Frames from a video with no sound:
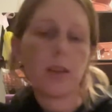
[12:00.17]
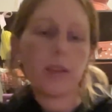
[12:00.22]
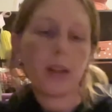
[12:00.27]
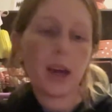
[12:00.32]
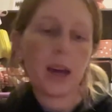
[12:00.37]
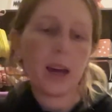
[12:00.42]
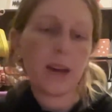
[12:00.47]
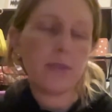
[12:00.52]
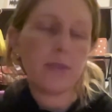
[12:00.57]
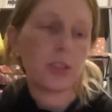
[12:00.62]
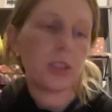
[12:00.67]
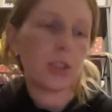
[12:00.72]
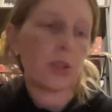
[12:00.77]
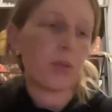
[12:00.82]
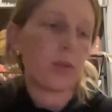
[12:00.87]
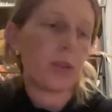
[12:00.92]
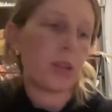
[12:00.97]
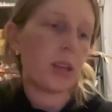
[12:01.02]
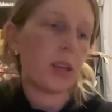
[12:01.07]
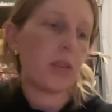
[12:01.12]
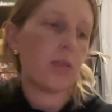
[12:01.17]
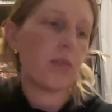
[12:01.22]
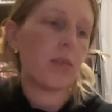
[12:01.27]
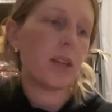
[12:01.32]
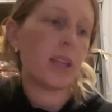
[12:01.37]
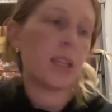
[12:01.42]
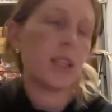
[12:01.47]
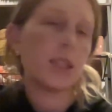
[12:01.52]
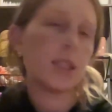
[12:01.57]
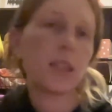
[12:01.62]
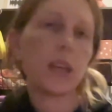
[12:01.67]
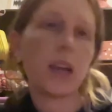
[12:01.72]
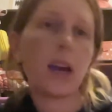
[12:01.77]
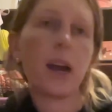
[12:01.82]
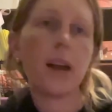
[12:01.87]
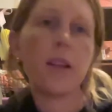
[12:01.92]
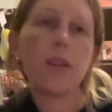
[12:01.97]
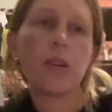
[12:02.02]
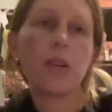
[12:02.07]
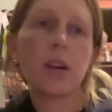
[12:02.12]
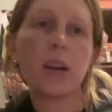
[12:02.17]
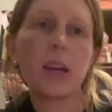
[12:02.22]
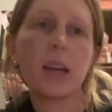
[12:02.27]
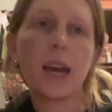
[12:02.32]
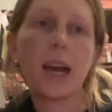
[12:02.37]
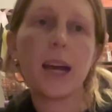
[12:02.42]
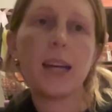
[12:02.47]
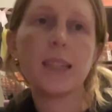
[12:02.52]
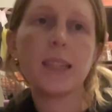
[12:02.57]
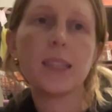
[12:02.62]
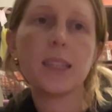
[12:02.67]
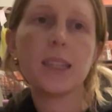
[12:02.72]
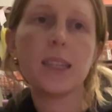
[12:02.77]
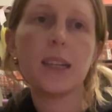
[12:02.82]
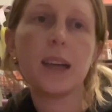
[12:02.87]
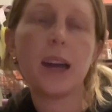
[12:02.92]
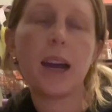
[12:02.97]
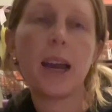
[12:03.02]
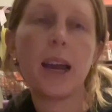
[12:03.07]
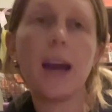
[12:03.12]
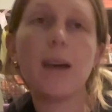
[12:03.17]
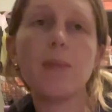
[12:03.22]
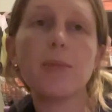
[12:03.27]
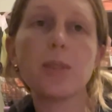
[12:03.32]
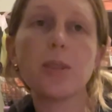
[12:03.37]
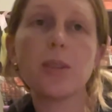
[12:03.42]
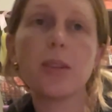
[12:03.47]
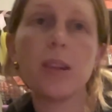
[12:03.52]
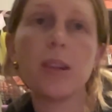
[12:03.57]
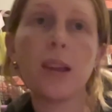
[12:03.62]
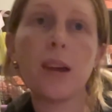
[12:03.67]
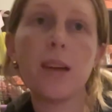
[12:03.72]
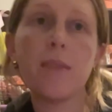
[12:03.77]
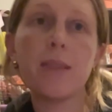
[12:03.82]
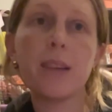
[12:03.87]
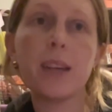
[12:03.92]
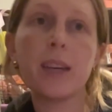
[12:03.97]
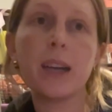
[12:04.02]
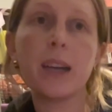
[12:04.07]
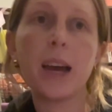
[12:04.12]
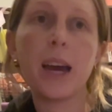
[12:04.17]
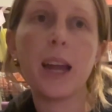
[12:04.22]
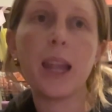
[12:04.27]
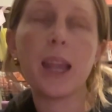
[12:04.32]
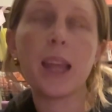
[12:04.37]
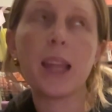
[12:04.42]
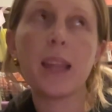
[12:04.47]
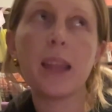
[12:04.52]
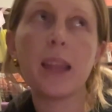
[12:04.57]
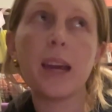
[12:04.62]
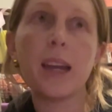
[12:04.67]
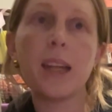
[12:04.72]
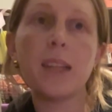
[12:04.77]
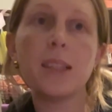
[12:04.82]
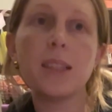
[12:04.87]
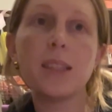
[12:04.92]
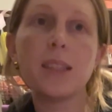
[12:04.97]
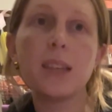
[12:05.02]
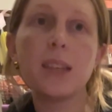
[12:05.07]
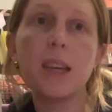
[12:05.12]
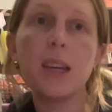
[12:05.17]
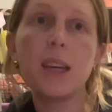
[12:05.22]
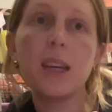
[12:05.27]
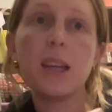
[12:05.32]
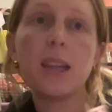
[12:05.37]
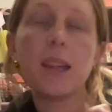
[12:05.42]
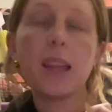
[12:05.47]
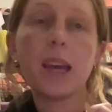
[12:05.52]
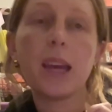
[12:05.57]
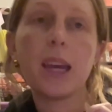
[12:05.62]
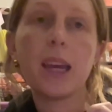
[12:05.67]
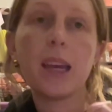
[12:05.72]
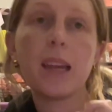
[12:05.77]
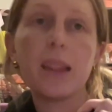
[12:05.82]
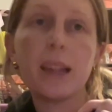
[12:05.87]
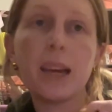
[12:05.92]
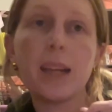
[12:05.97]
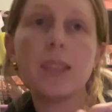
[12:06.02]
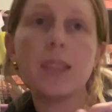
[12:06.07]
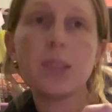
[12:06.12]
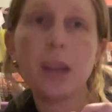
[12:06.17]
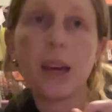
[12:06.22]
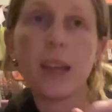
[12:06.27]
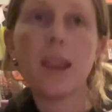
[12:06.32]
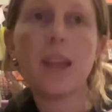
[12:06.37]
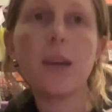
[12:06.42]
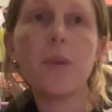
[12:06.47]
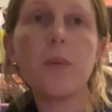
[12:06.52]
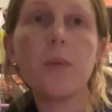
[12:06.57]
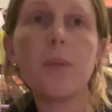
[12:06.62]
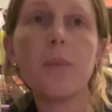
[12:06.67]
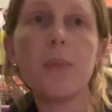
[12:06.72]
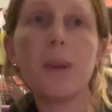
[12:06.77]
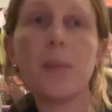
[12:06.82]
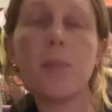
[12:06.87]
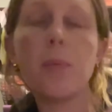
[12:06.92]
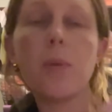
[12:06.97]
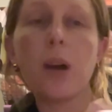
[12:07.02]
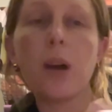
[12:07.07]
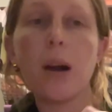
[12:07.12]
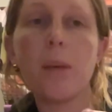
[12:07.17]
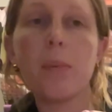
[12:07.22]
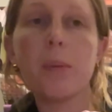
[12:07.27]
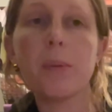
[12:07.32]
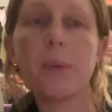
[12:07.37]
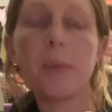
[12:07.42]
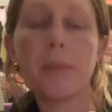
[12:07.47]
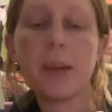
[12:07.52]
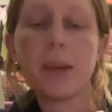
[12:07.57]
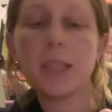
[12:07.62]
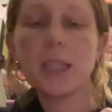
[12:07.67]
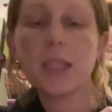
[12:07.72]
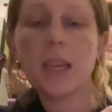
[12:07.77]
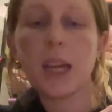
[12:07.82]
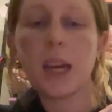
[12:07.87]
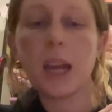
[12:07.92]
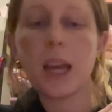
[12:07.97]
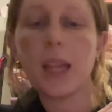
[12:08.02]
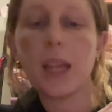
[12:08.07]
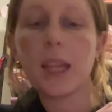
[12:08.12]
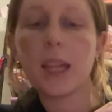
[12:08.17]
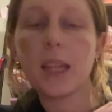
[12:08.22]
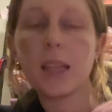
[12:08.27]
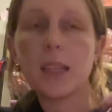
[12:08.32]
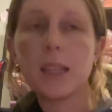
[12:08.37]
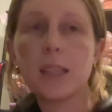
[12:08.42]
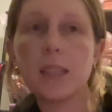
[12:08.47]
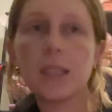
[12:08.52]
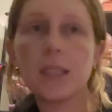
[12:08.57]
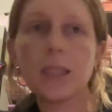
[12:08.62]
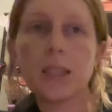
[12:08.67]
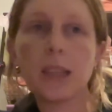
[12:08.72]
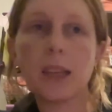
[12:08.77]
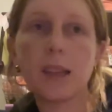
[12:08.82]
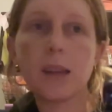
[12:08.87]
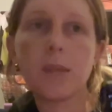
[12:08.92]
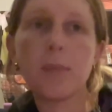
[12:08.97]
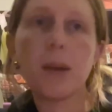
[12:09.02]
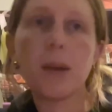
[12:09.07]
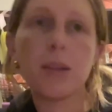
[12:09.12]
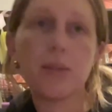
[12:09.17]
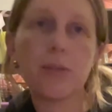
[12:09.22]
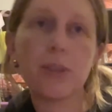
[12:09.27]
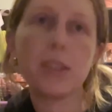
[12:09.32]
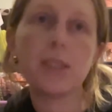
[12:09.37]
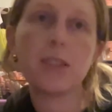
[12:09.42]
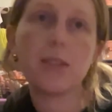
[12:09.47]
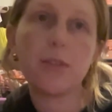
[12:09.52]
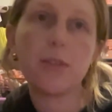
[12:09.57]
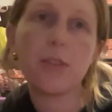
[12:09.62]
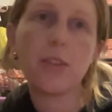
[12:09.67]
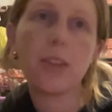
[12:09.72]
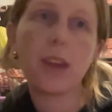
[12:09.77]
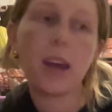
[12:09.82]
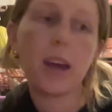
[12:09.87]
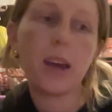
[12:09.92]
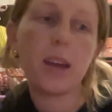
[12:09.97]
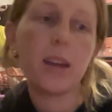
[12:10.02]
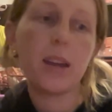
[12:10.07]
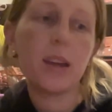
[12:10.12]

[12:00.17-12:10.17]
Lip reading: that I've shown you is the hyaluronic acid. I absolutely love it. I think that it's like, I think when people compliment my skin, I think this is like the main reason for that.